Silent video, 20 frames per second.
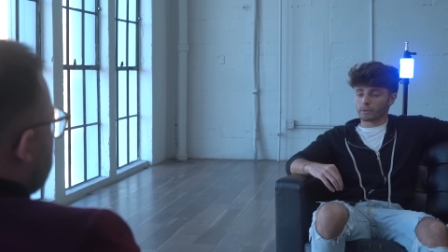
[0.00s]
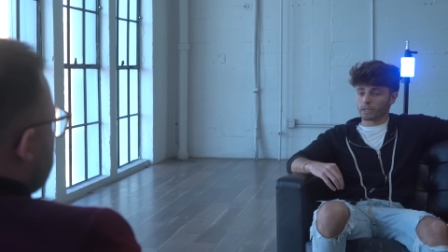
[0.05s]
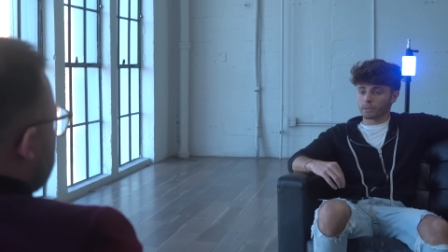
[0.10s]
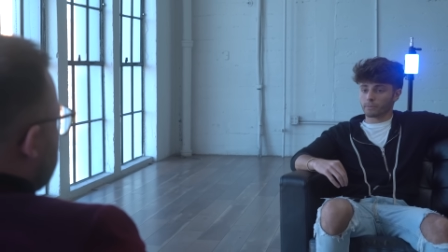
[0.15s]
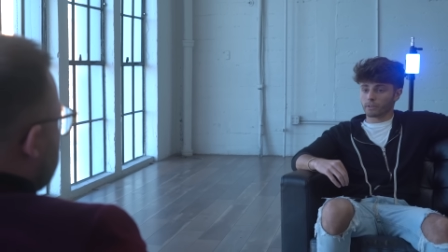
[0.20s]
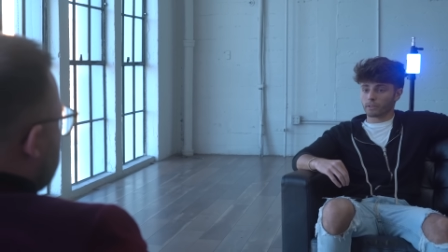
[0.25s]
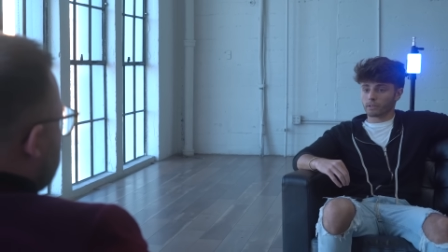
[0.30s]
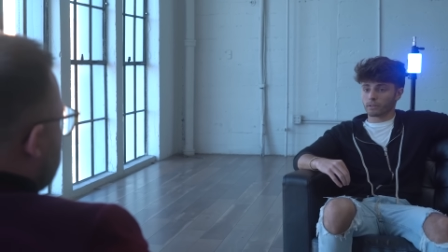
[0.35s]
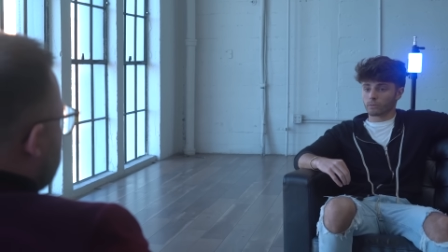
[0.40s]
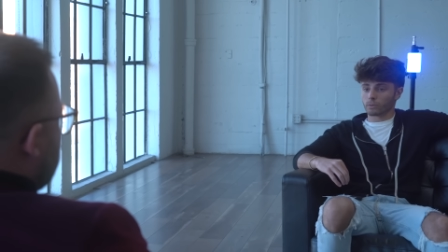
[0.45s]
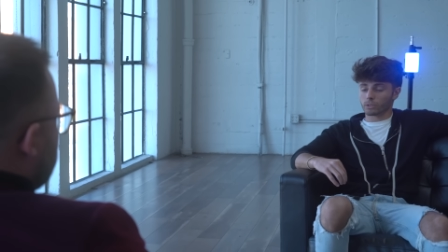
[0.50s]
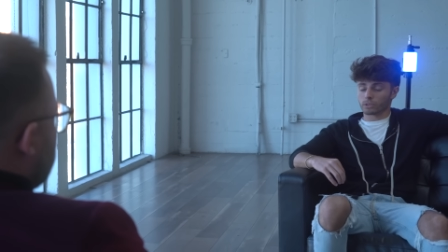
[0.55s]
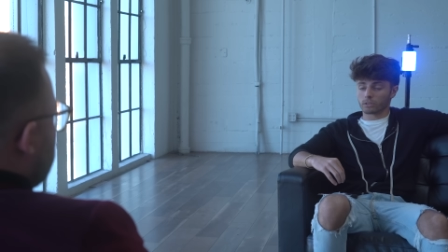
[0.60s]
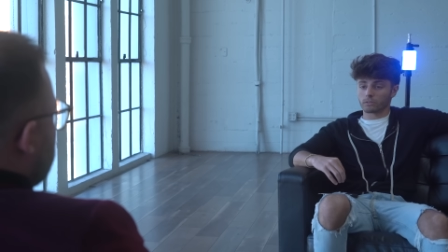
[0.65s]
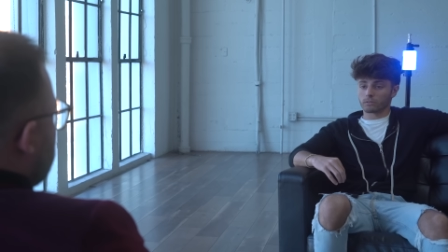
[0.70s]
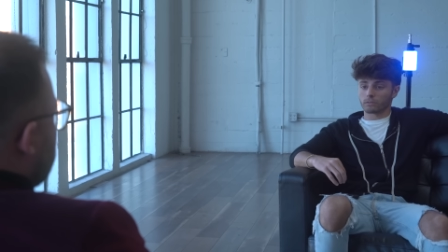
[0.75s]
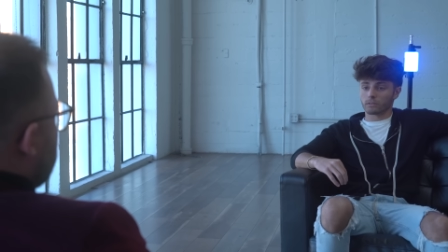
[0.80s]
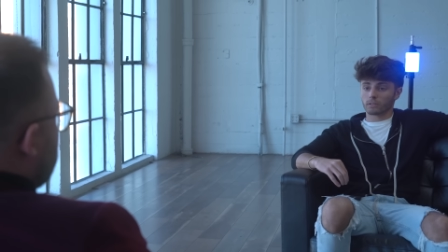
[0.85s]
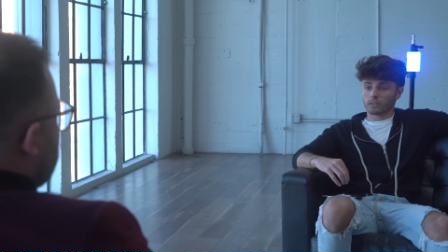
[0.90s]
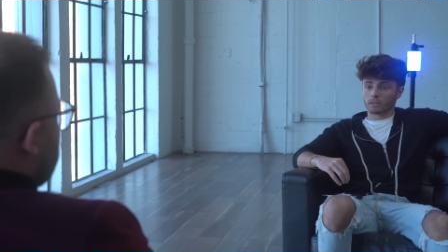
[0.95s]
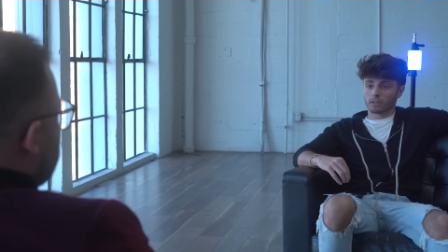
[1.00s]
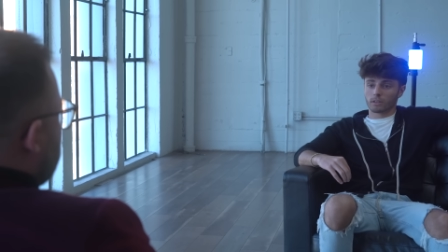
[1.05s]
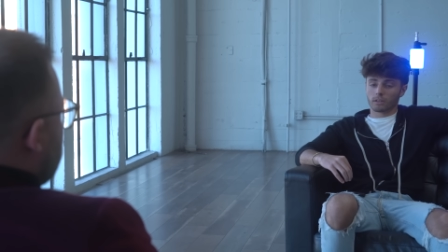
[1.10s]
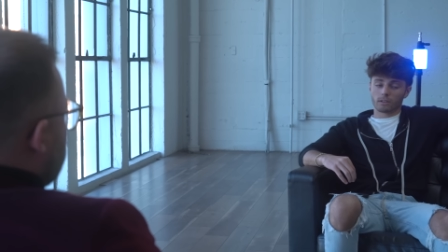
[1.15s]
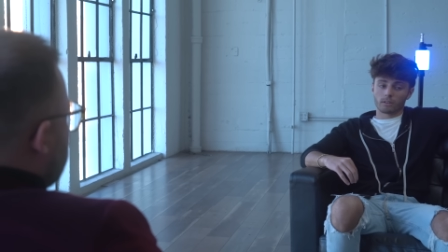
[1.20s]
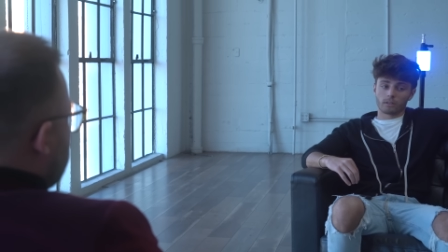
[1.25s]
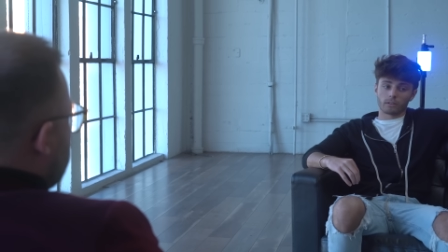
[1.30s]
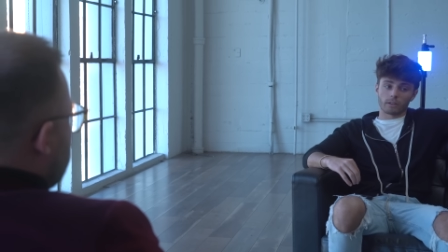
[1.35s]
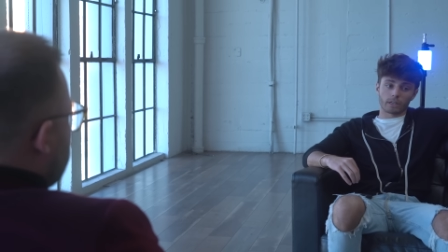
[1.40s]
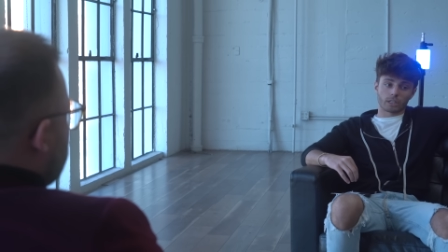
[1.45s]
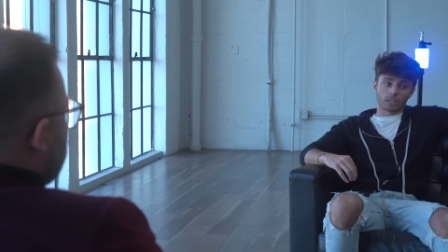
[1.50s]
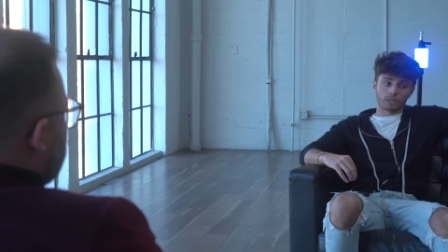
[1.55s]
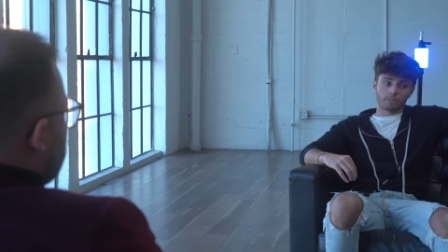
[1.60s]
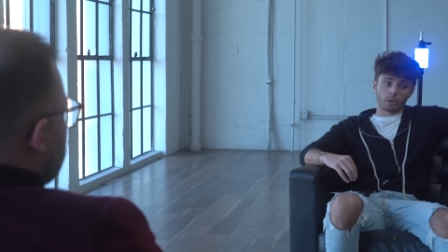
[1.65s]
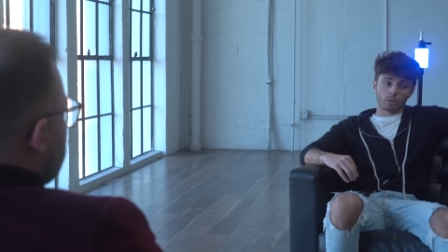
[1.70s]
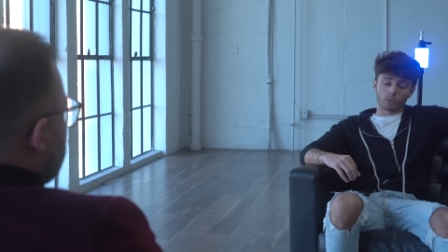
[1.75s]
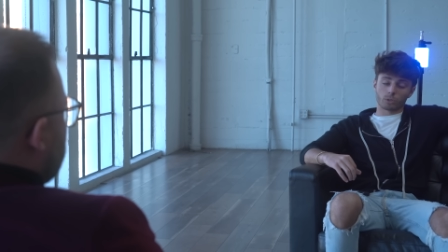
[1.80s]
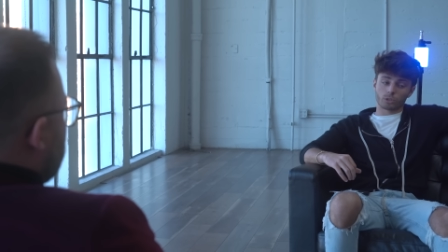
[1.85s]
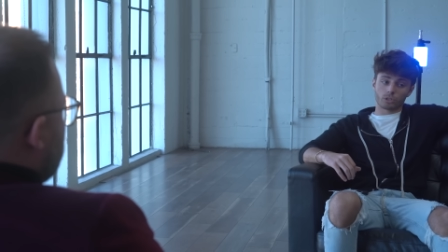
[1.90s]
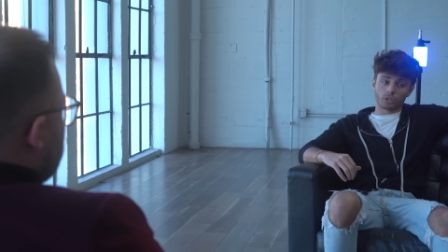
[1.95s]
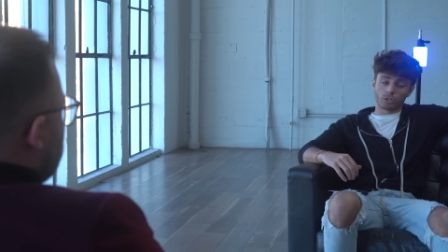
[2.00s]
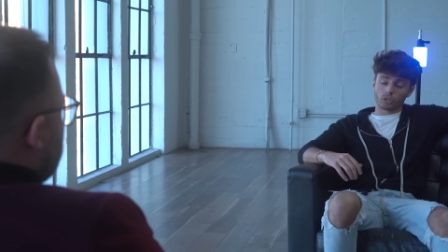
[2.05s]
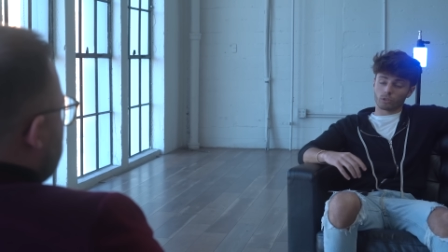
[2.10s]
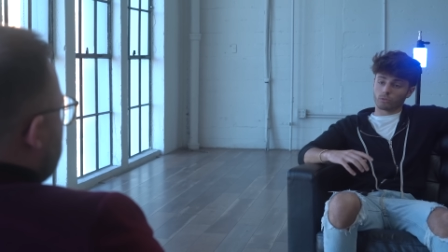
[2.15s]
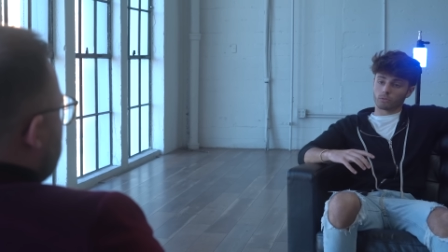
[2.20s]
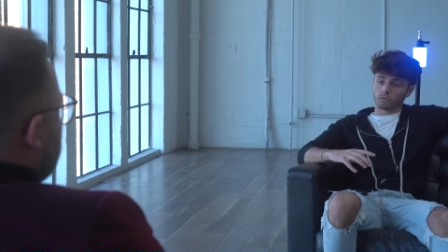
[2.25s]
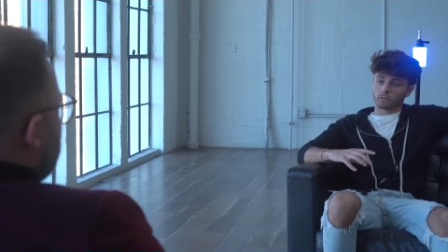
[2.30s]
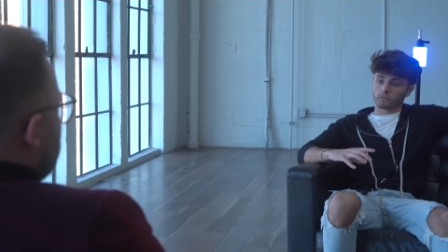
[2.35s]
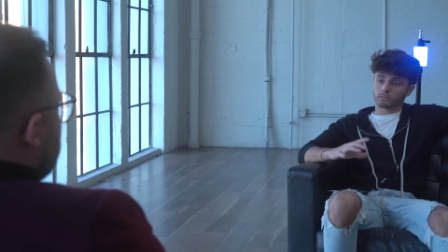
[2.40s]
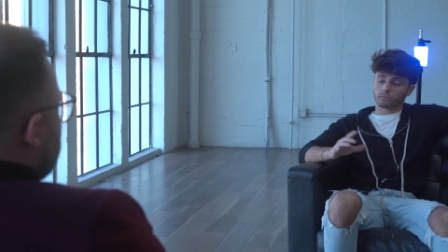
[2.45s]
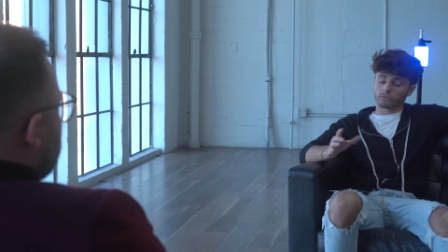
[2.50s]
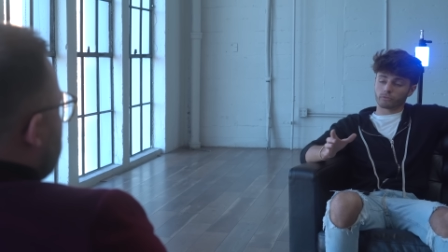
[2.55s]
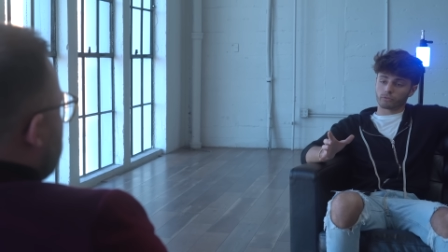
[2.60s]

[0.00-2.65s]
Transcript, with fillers: Maybe it wasn't exposed to you